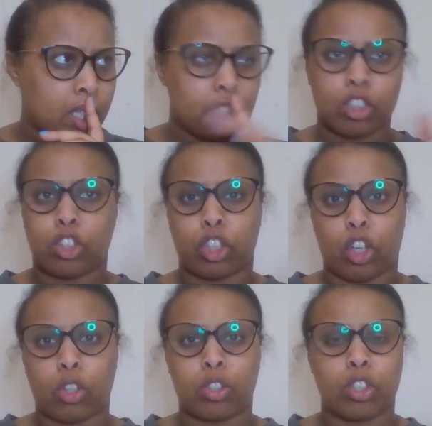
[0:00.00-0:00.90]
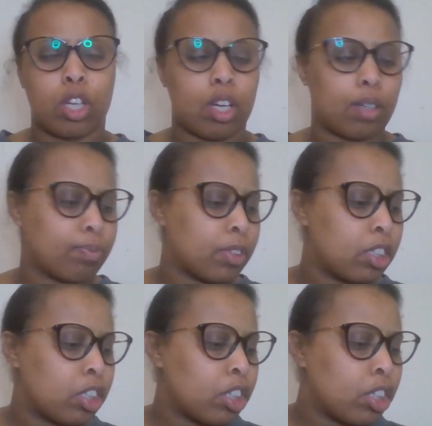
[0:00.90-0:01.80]
the
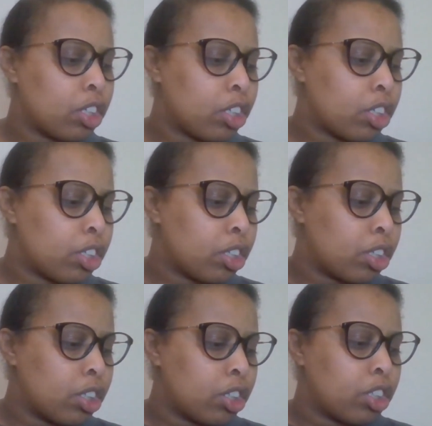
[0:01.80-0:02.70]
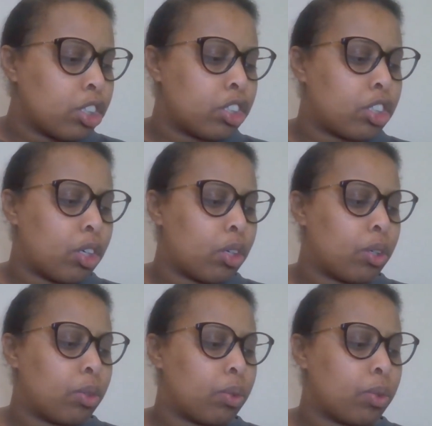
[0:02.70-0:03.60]

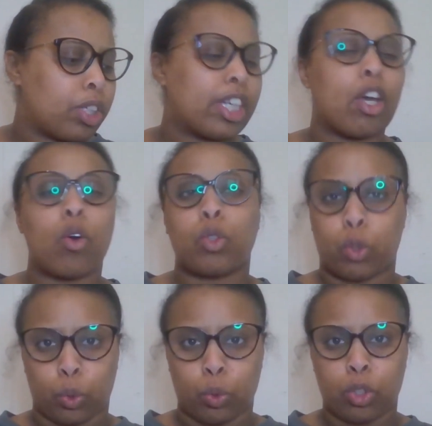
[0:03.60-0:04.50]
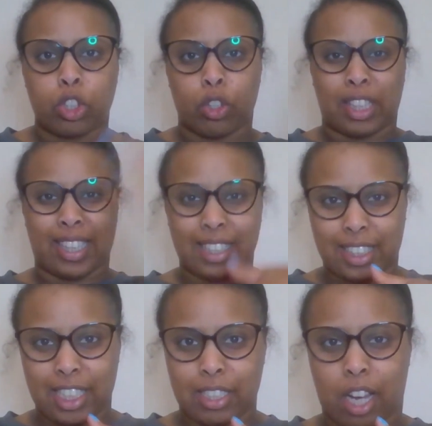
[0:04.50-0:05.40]
Kyoku, so the
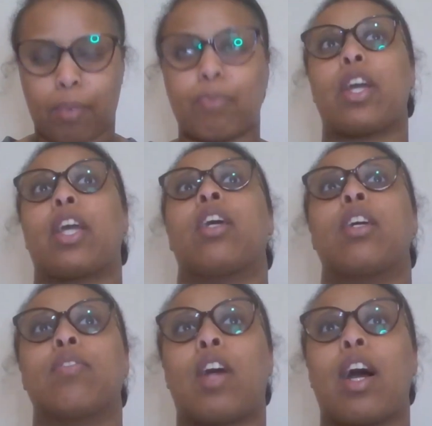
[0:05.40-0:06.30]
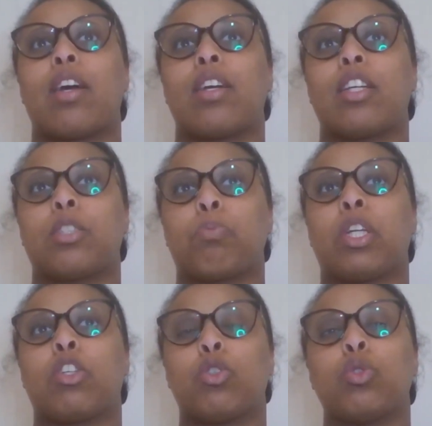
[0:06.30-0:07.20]
guillotine type thing, that it's
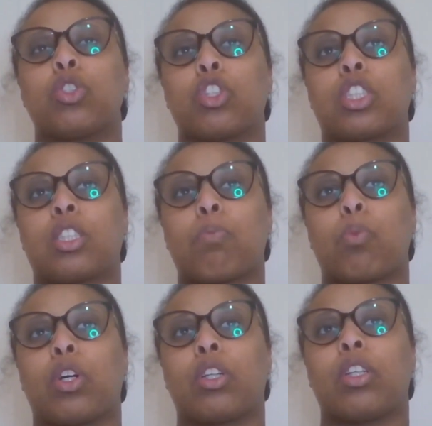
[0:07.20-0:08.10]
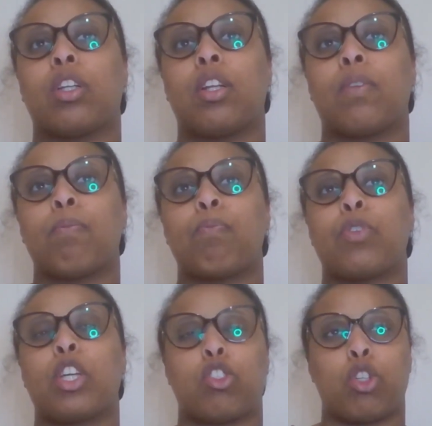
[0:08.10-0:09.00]
being used on someone
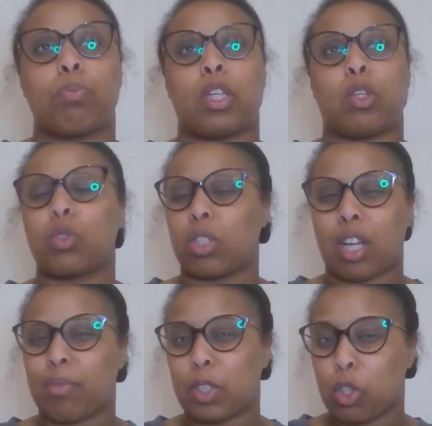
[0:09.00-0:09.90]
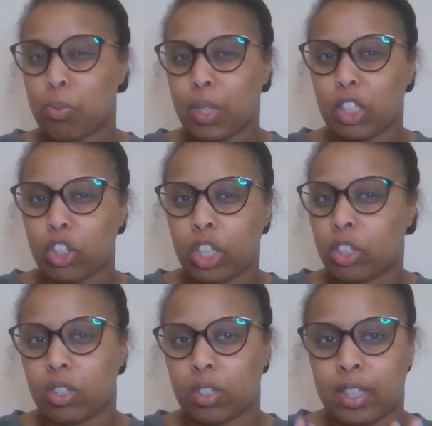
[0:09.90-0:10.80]
it shouldn't be used on. I'm assuming
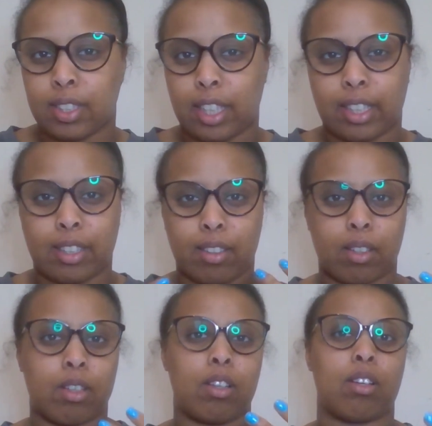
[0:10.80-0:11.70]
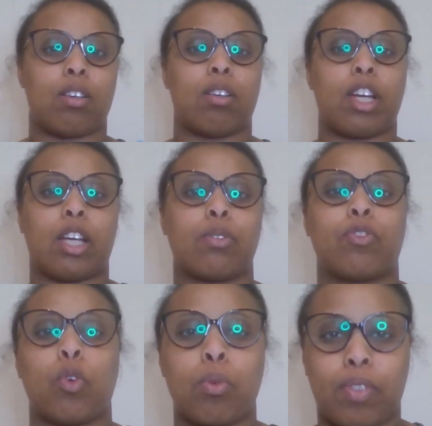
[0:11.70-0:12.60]
it's like a
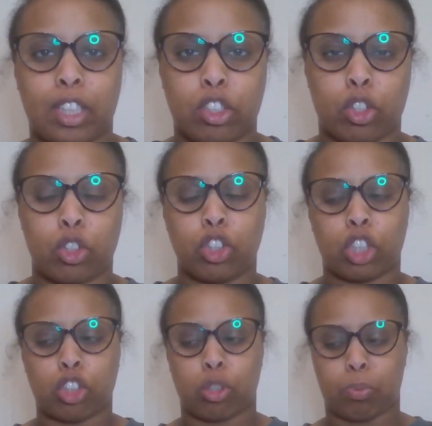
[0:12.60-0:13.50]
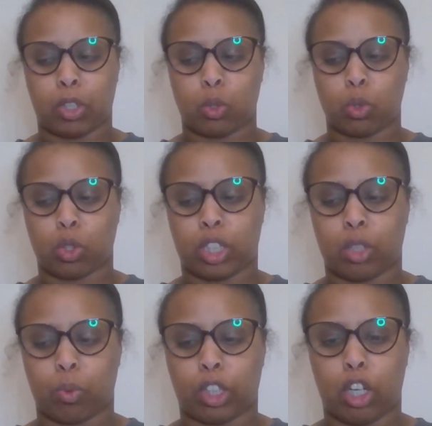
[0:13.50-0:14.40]
form of execution that shouldn't be used on
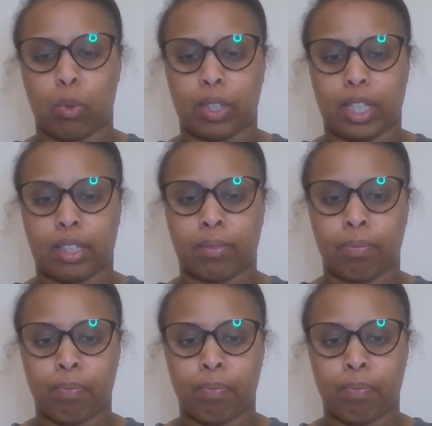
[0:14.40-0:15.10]
anyone lower than